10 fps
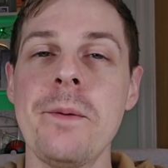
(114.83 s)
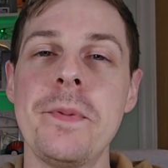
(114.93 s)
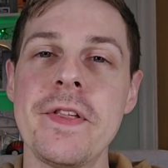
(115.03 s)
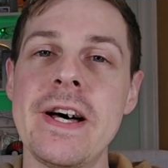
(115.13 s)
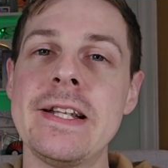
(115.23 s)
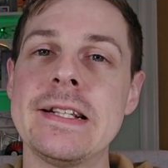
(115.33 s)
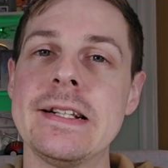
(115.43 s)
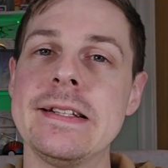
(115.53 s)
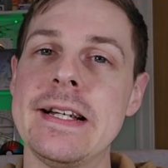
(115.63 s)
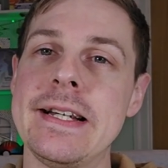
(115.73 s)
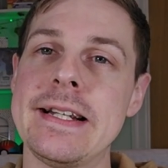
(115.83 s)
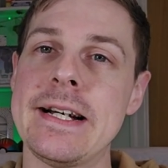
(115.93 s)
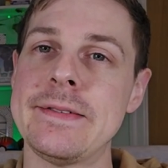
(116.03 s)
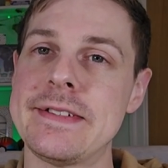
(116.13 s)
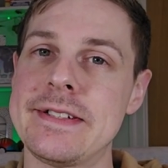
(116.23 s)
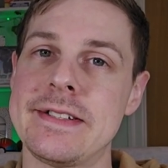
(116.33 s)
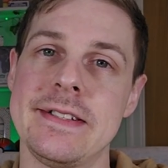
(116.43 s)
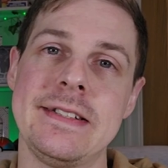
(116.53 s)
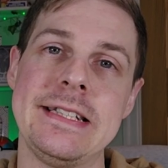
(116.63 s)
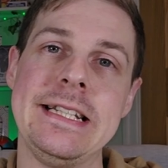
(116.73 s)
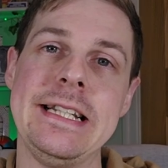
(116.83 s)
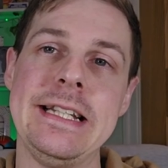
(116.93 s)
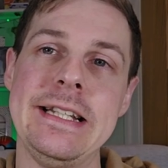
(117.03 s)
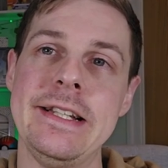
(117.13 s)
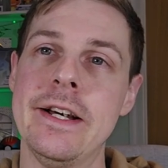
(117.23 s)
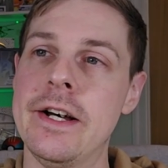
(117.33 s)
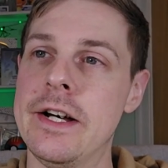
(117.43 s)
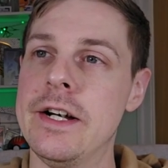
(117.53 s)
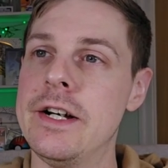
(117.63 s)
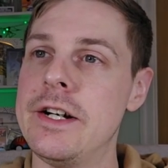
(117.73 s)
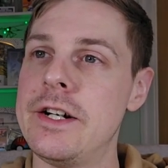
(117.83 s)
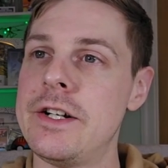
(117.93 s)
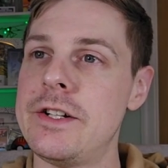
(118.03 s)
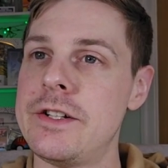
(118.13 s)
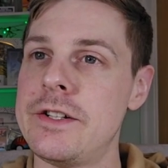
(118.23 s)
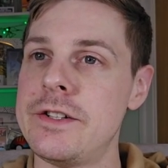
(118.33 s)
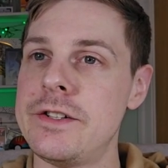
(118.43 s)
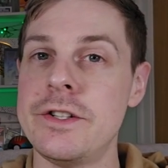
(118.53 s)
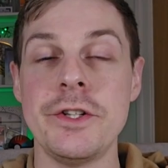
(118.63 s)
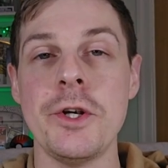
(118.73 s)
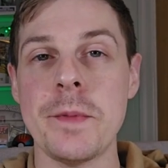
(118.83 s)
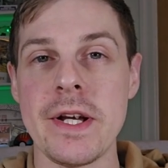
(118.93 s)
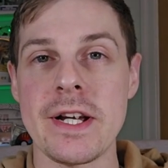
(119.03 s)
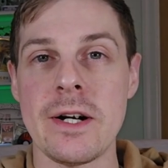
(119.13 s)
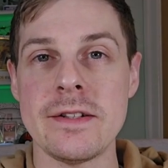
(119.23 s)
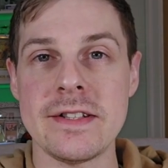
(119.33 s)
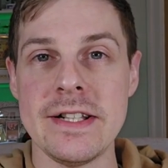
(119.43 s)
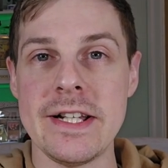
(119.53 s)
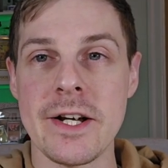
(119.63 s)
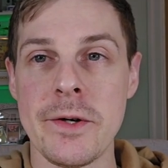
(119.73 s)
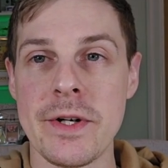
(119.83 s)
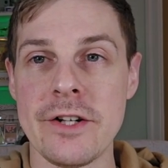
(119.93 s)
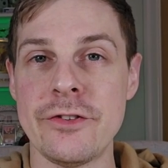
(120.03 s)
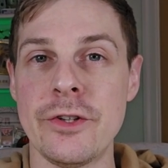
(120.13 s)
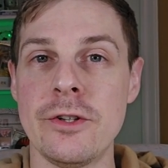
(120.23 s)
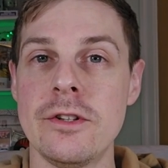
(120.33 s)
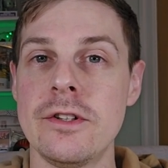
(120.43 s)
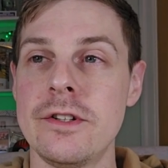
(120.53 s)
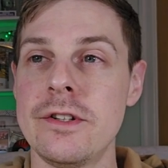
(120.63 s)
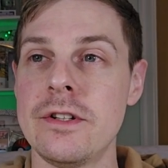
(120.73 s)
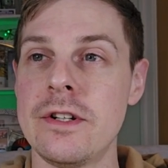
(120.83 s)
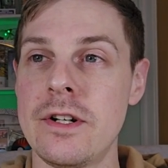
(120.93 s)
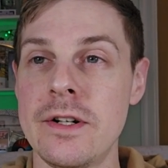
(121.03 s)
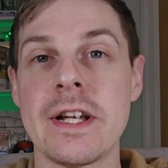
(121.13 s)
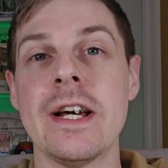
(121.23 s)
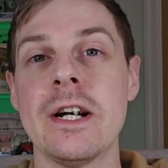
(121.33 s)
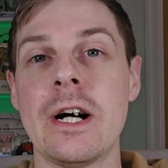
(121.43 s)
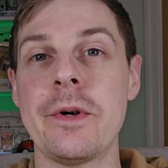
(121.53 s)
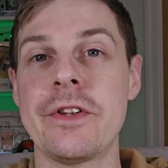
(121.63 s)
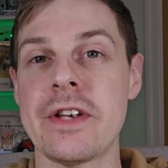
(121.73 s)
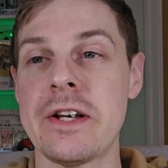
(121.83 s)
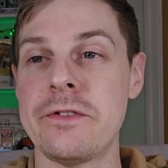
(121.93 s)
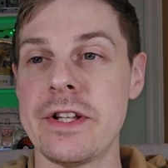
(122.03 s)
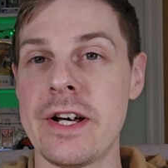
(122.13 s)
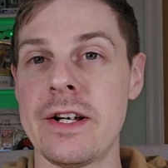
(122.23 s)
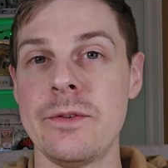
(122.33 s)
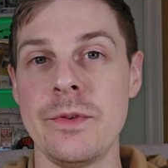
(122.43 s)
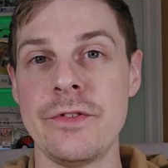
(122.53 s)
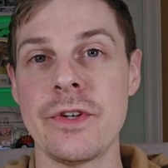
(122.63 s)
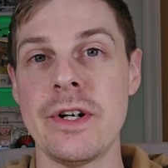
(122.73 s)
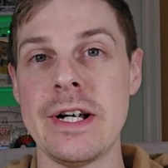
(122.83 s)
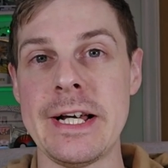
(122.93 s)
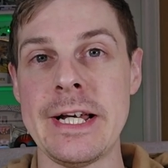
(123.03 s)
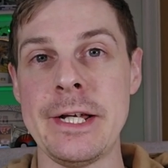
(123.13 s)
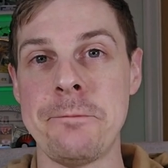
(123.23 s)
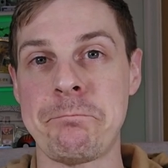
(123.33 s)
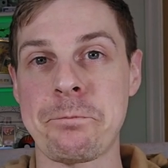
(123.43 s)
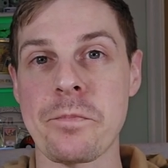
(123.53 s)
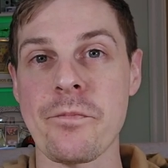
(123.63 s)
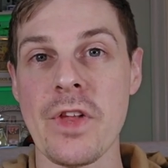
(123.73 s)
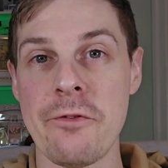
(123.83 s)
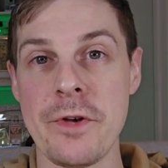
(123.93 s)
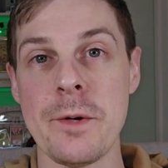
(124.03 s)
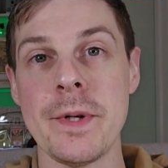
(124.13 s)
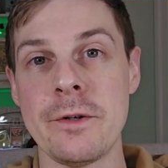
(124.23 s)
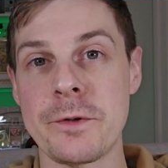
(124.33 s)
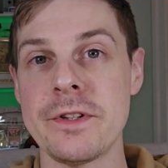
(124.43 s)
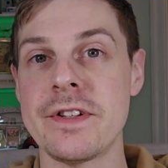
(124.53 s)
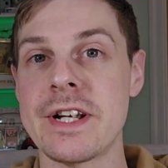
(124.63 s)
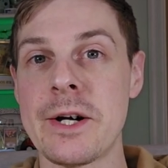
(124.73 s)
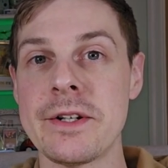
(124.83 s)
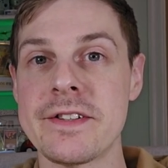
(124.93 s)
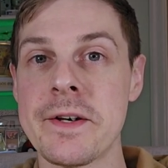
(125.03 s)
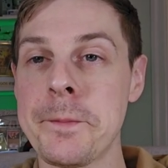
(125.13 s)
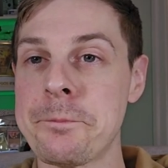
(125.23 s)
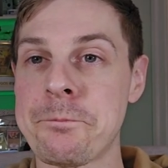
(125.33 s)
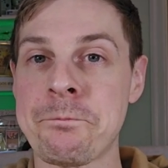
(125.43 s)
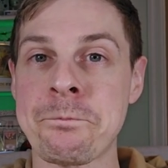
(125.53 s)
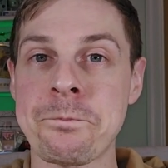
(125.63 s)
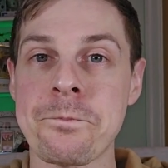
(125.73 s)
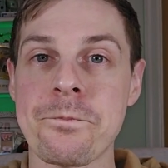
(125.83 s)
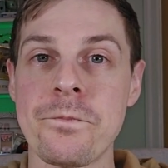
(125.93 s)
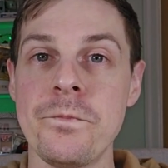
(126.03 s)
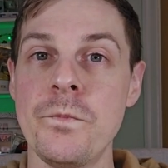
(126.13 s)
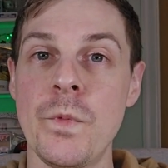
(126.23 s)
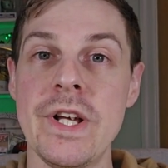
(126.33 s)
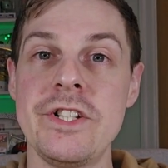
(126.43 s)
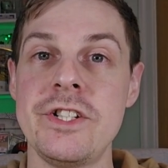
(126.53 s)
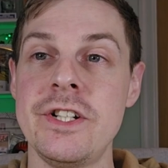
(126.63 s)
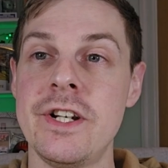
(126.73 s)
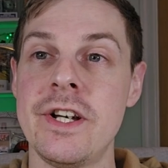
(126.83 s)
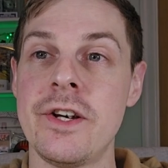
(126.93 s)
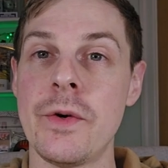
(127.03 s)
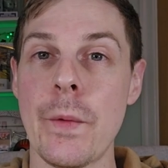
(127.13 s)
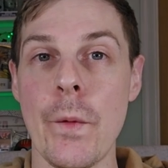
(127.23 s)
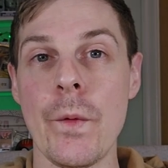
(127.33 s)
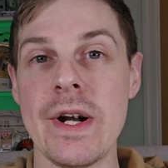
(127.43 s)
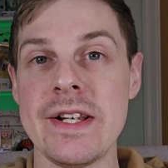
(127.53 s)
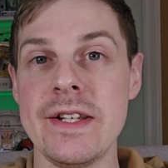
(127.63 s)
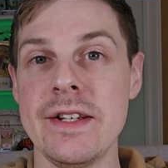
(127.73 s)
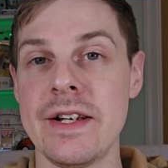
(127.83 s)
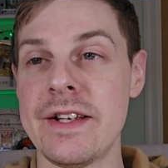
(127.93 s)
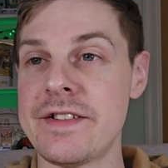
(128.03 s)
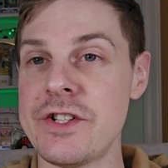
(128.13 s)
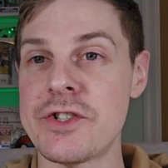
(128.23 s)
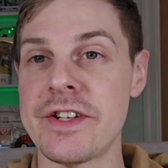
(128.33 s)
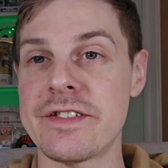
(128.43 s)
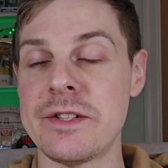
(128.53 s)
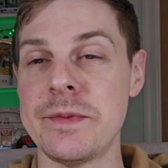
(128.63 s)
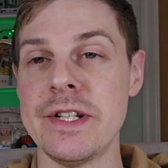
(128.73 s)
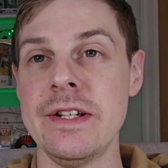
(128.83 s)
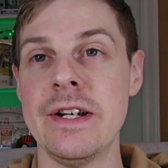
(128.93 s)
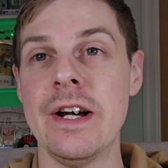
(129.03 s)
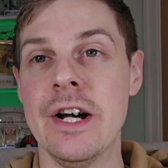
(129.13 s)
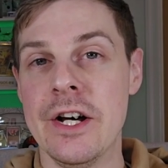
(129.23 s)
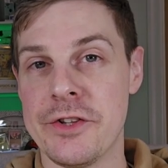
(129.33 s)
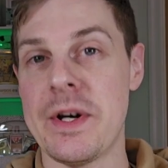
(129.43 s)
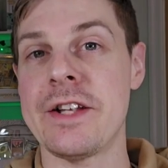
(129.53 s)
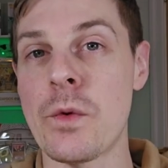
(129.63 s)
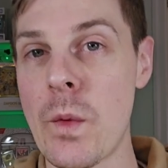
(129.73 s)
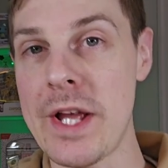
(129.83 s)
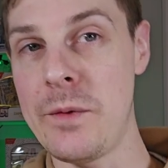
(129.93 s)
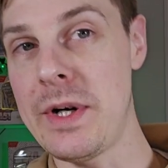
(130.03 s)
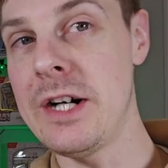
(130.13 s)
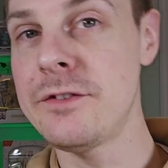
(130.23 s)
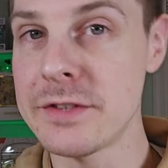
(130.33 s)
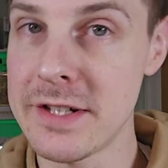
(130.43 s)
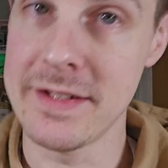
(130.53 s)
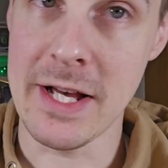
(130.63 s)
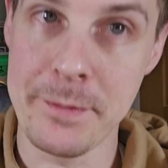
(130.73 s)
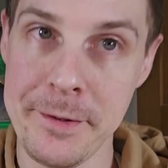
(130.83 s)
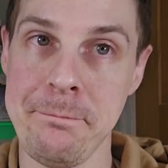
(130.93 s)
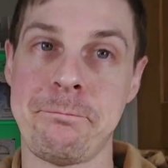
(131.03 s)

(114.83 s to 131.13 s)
But then they announced the new main character, Liko, and I thought, okay, excited for that. We've got a female fronted character, which already has interested me. So I had to wait a while for that to happen.